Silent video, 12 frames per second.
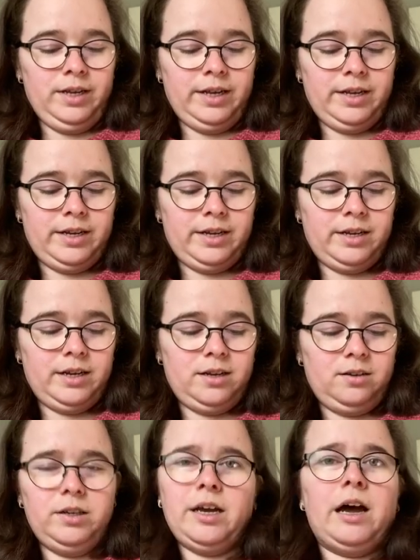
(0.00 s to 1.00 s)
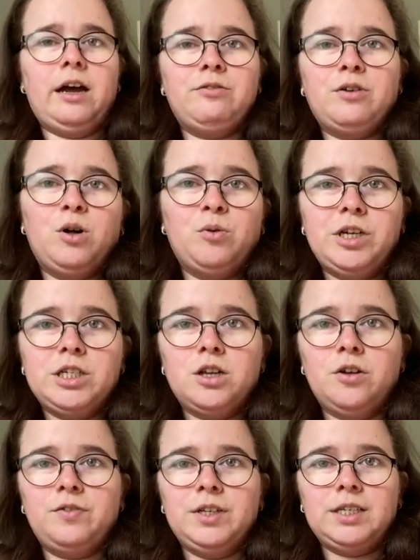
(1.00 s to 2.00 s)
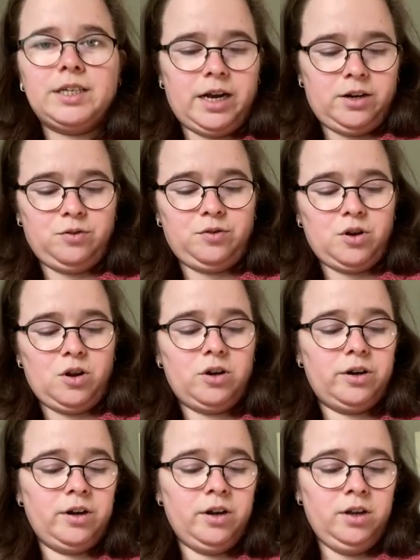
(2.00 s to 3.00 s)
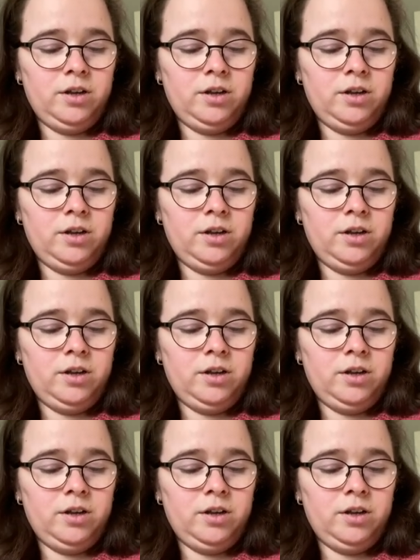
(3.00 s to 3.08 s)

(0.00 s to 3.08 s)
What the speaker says: And yeah, I've always loved this kind of color.